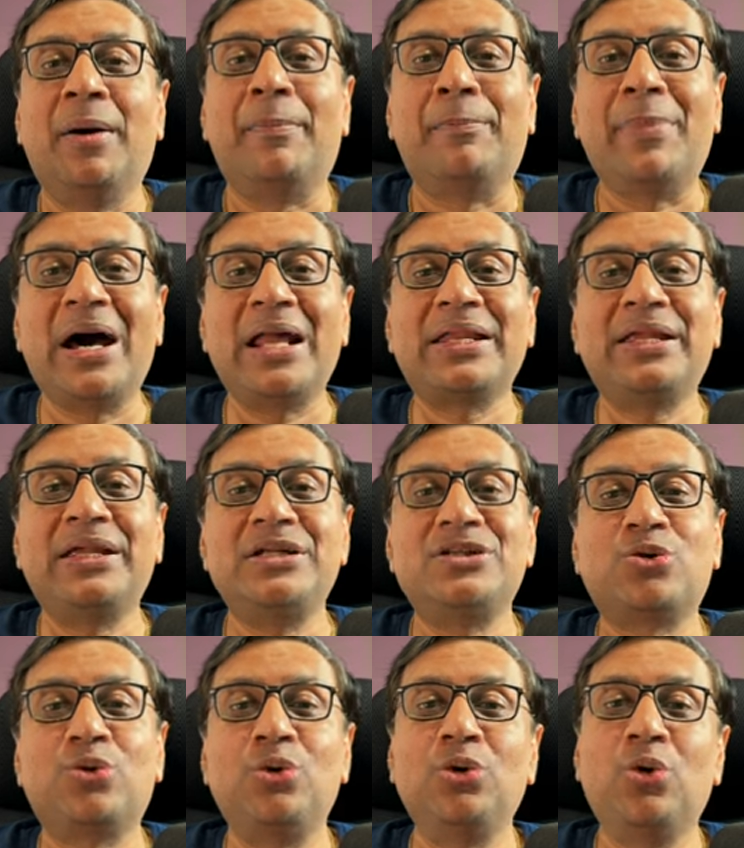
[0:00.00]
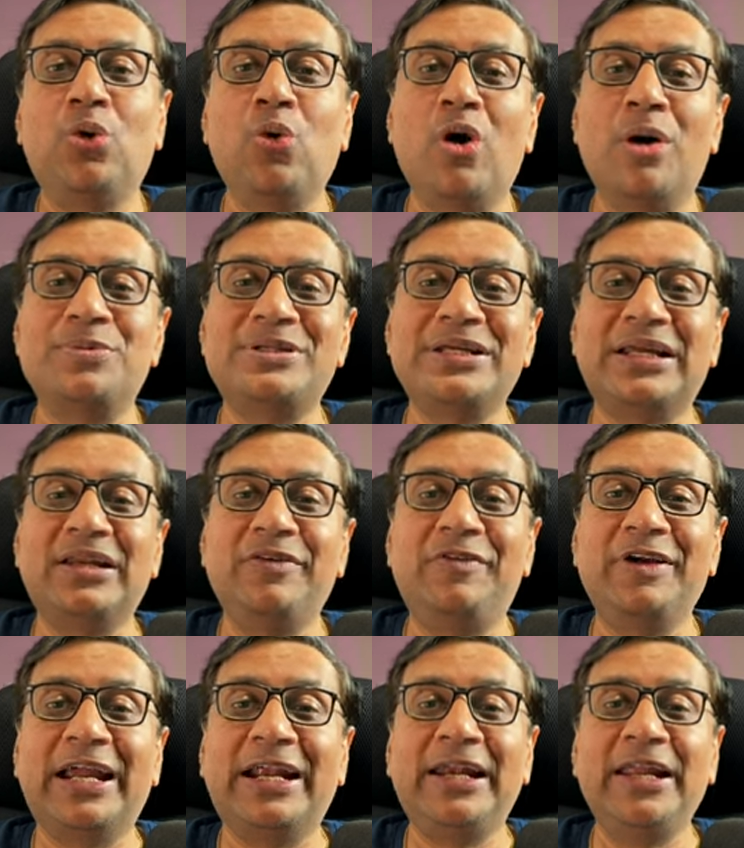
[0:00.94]
Markets could go up
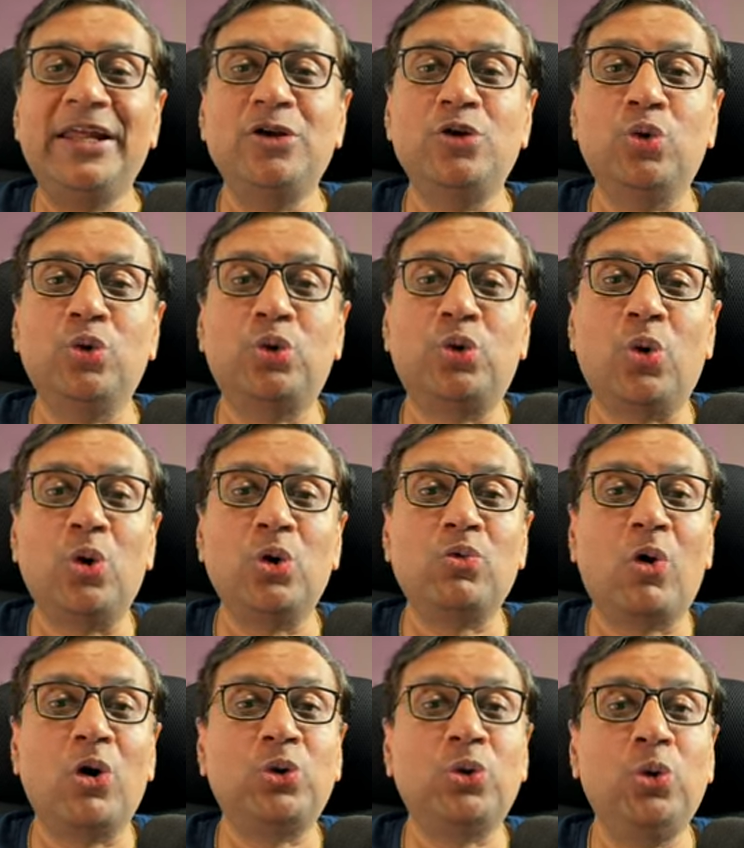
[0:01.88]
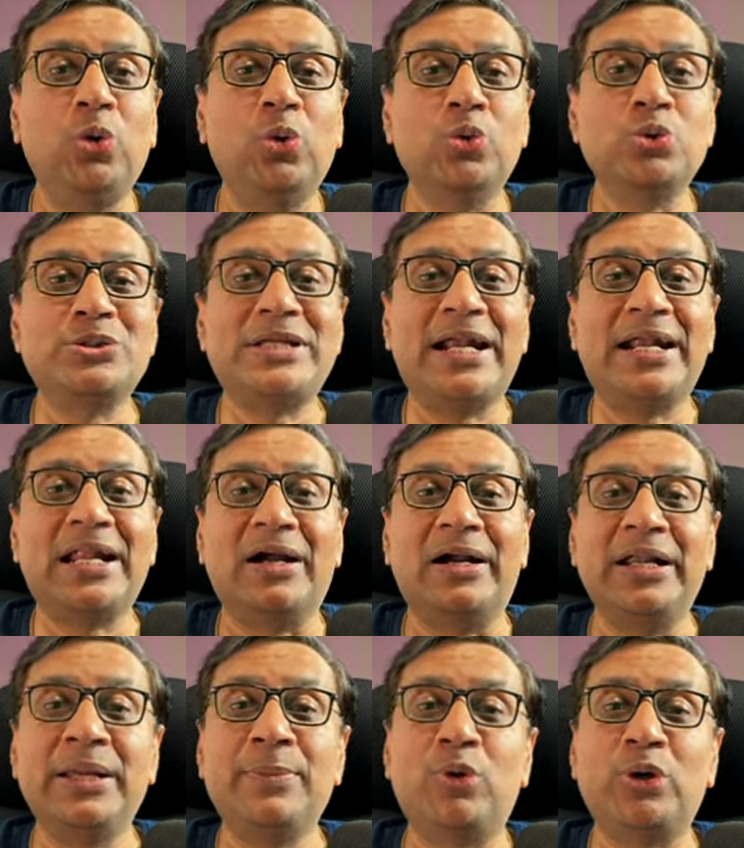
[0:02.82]
significantly. You don't want to lose that
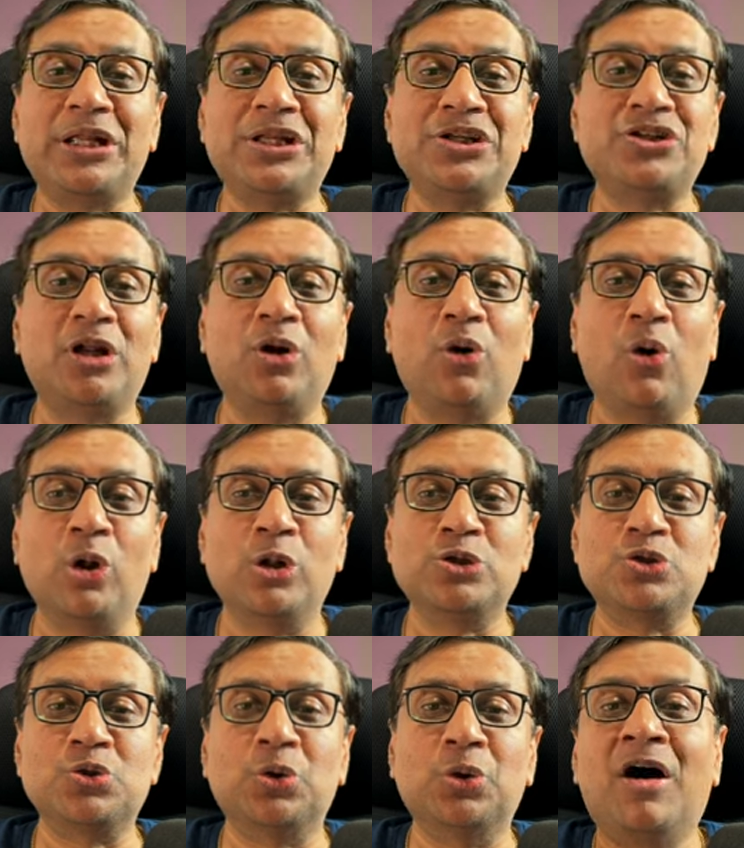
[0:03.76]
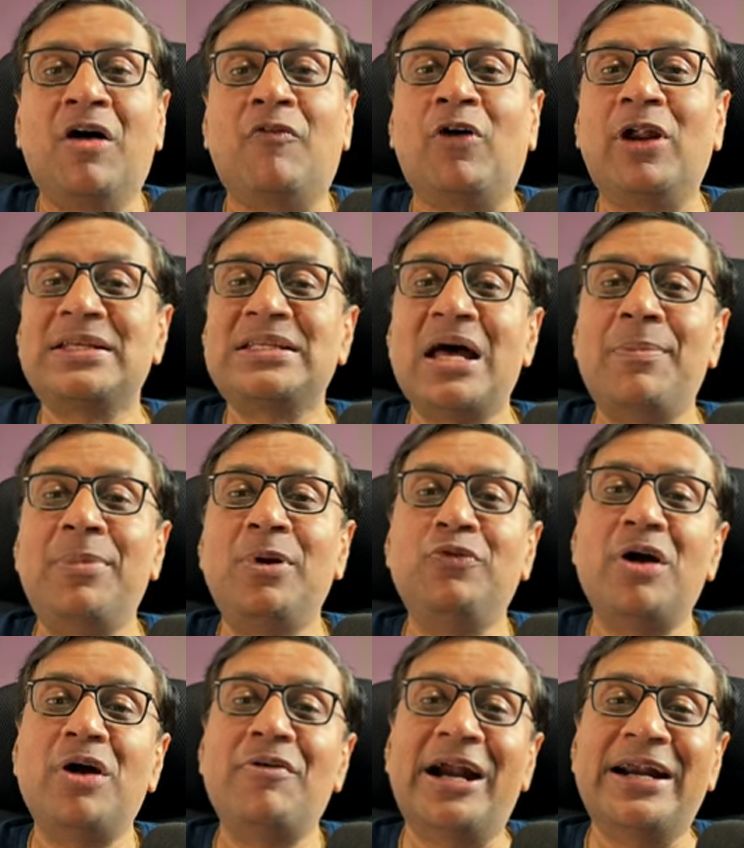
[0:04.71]
earning potential also. For example,
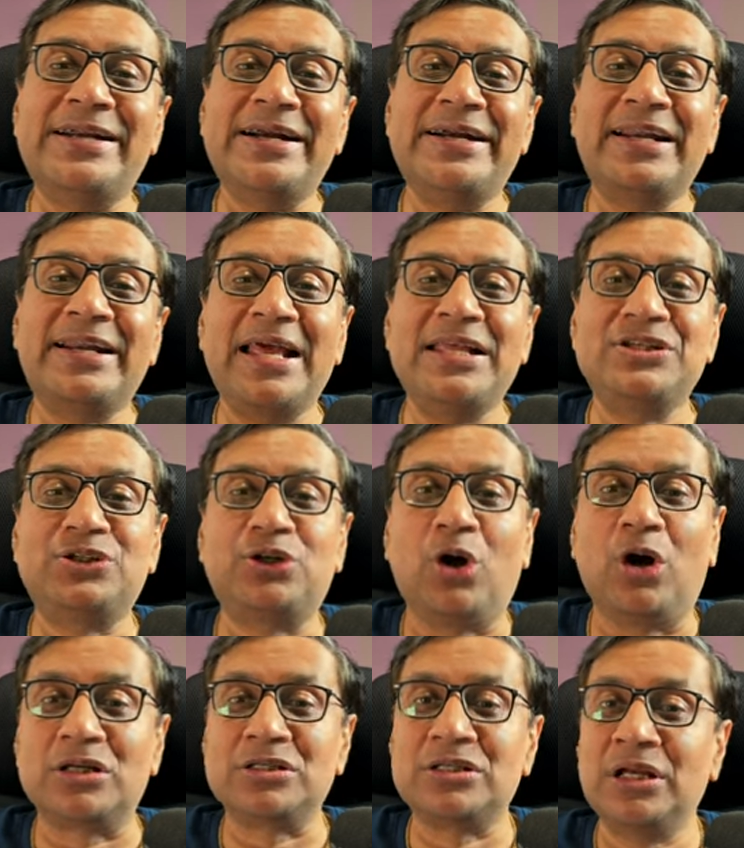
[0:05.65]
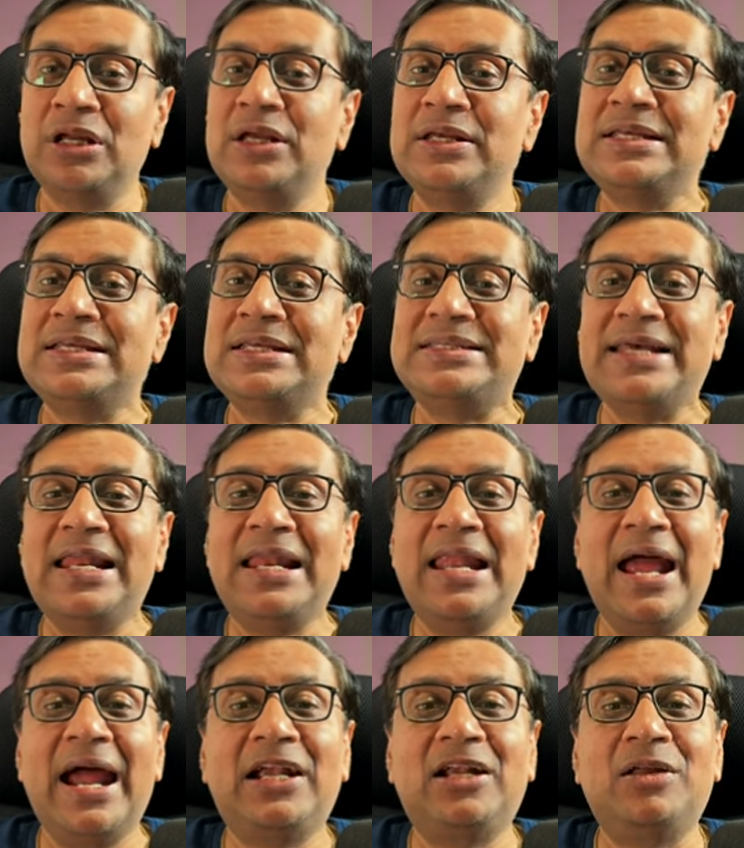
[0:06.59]
if you have 100 Reliance stocks, sell
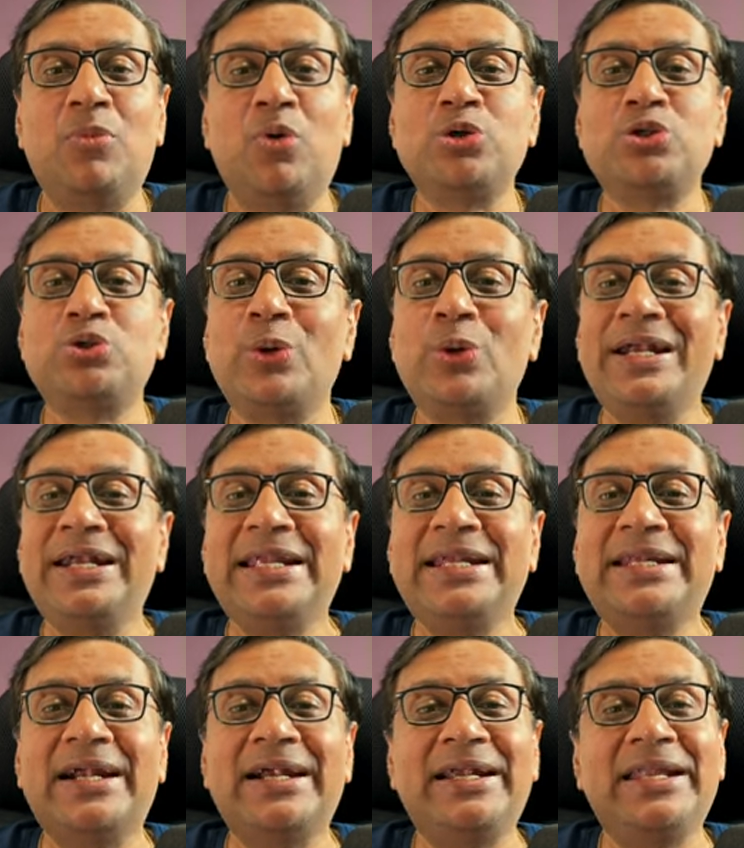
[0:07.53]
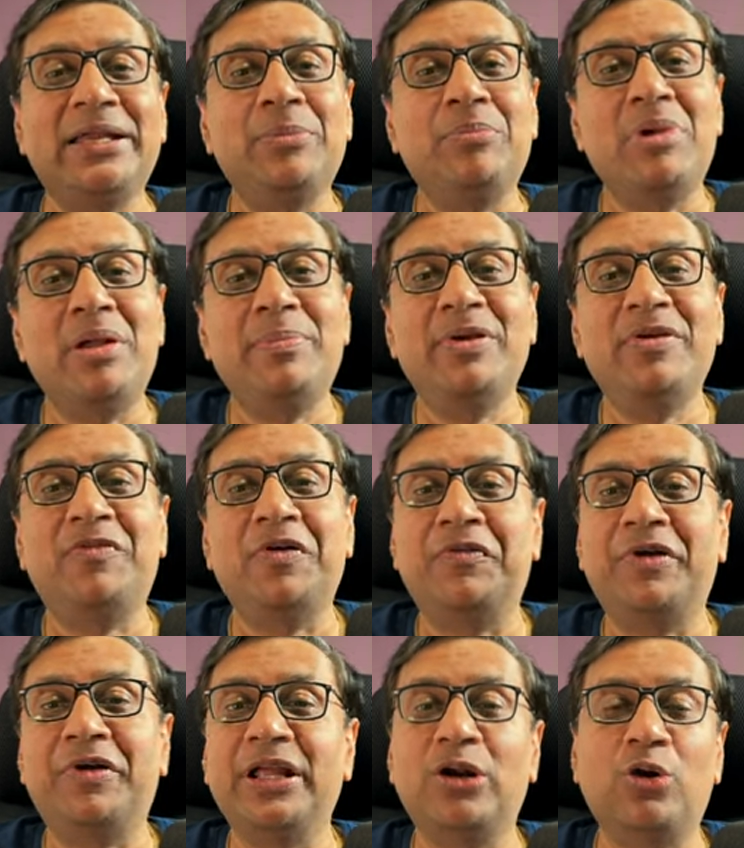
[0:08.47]
at most 20, 30, maybe
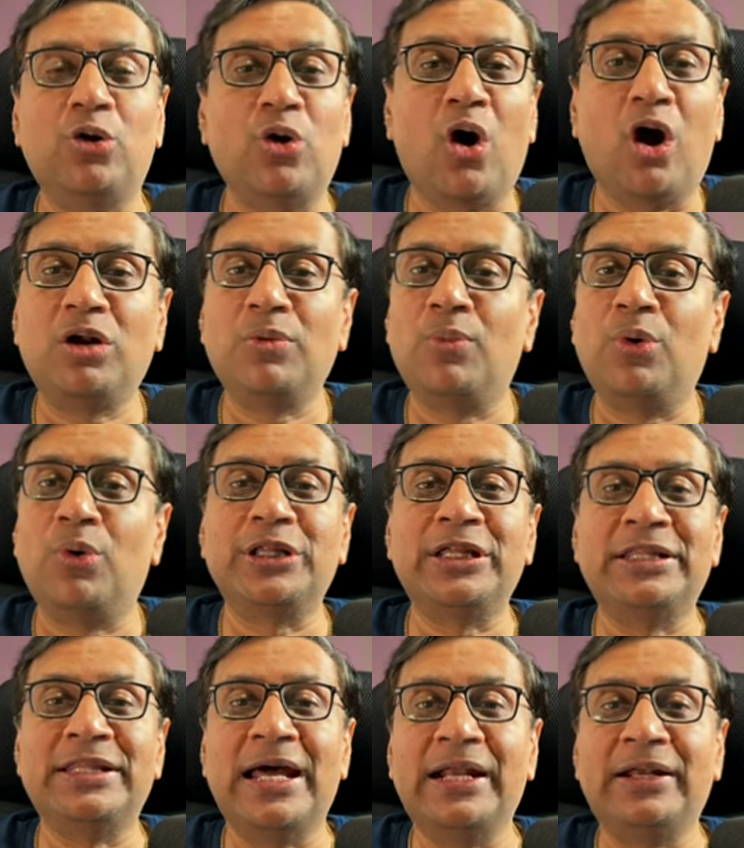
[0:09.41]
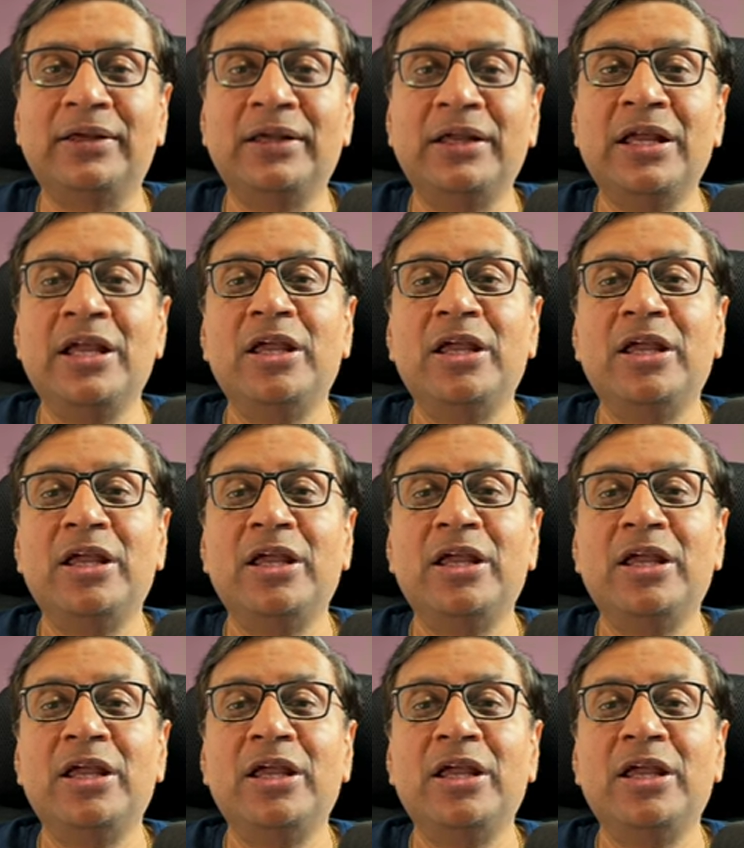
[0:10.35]
50, not more than that.